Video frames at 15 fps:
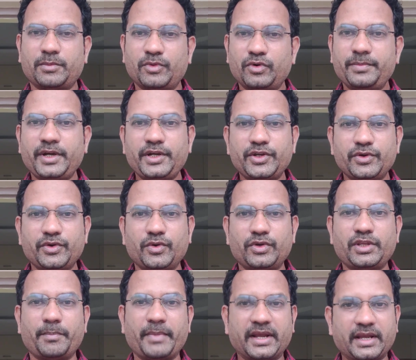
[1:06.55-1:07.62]
The moment you
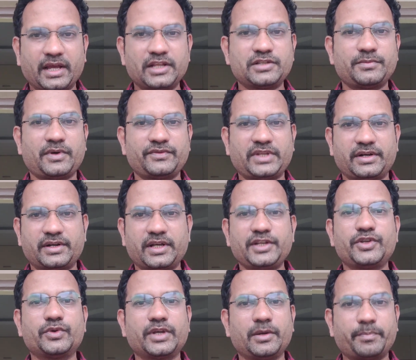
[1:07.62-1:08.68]
know the mechanism of the
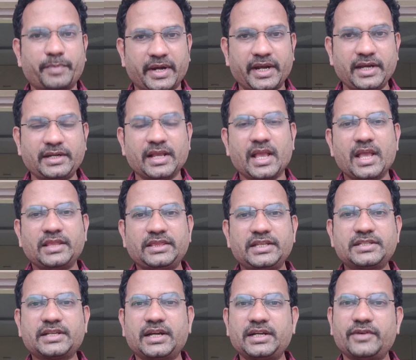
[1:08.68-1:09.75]
drug, you can predict
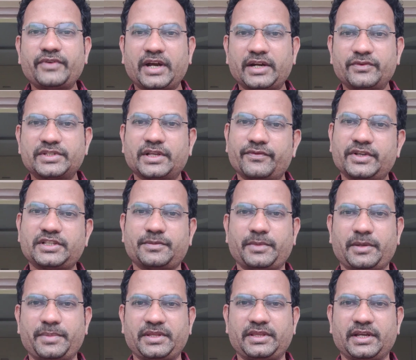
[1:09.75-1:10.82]
this kind of adverse effects
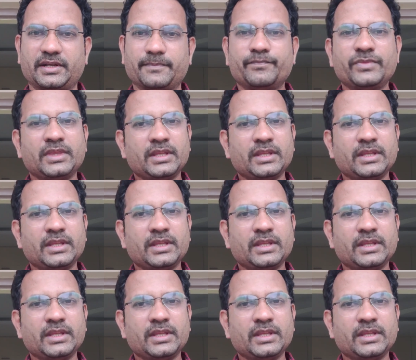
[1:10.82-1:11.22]
may be there.